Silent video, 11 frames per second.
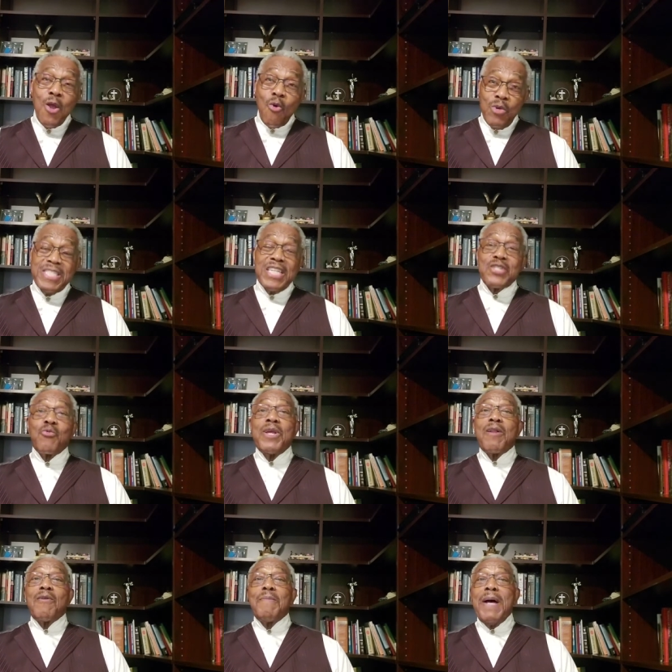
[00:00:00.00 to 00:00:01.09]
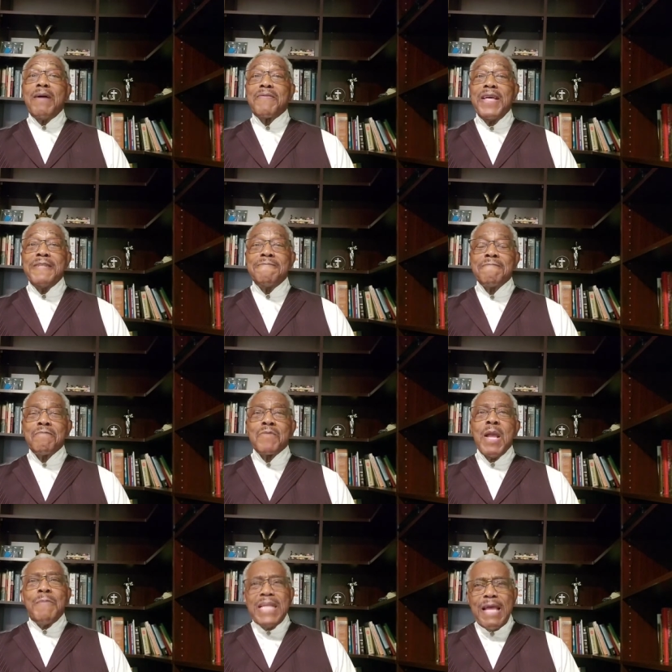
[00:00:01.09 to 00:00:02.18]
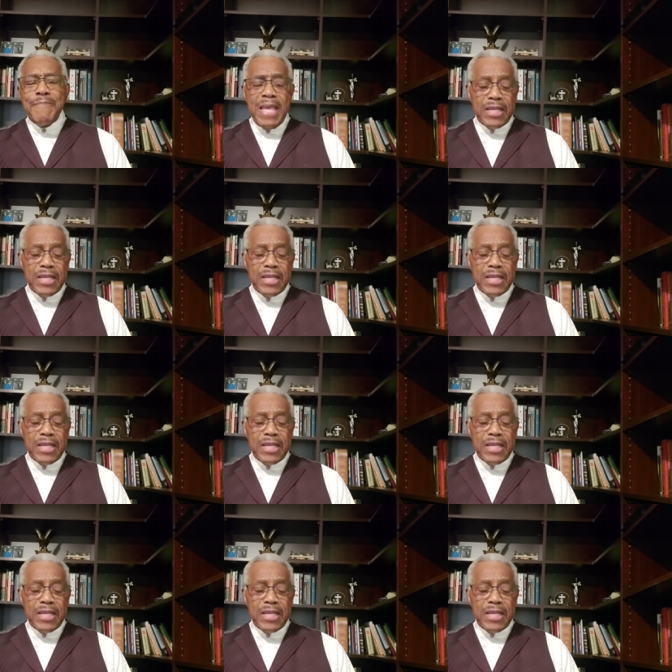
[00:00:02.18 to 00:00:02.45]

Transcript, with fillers: We just read all about that. But let me